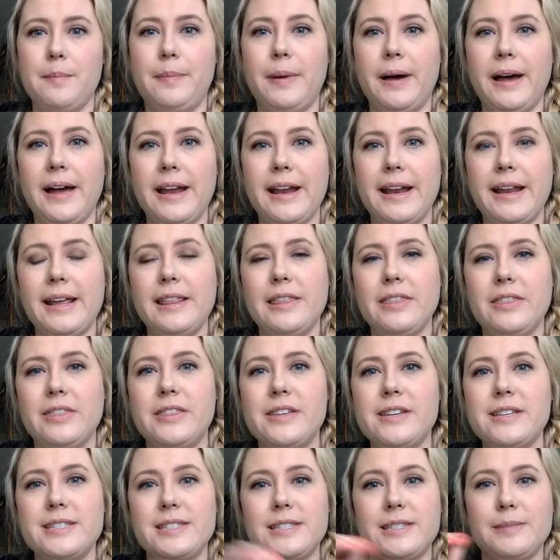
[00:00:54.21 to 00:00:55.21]
But
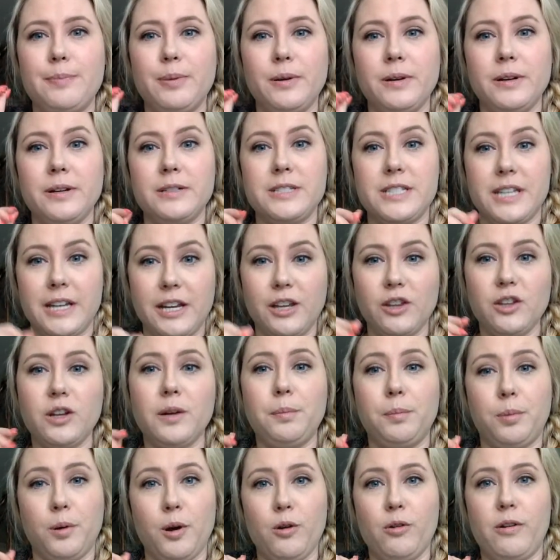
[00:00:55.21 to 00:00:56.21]
this
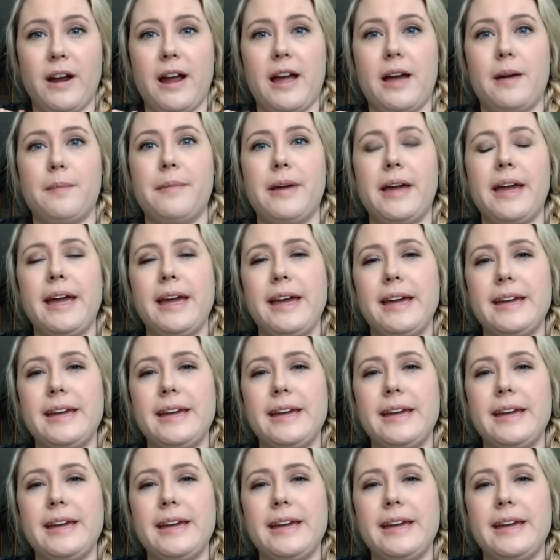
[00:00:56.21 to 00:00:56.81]
particular program